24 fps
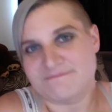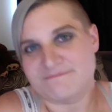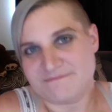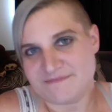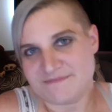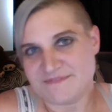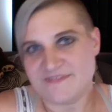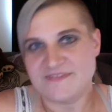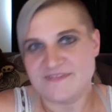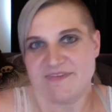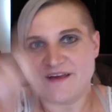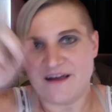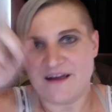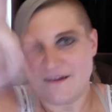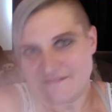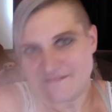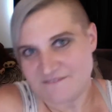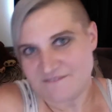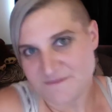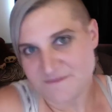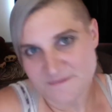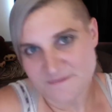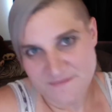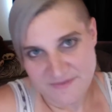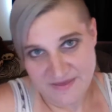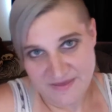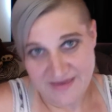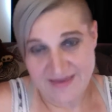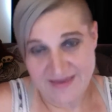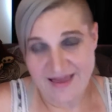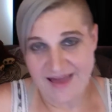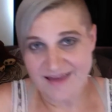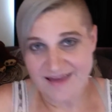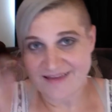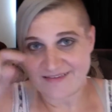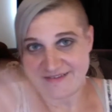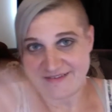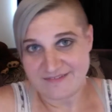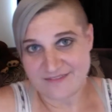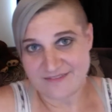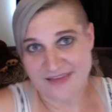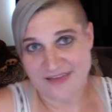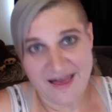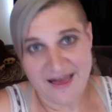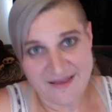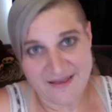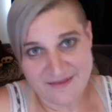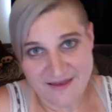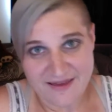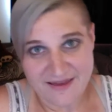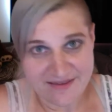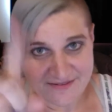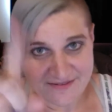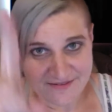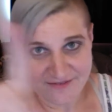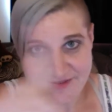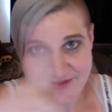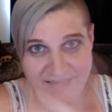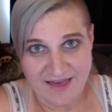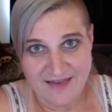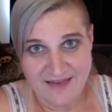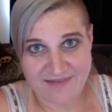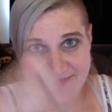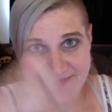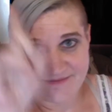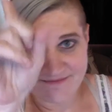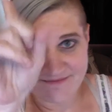stuff. I can do that. I do that.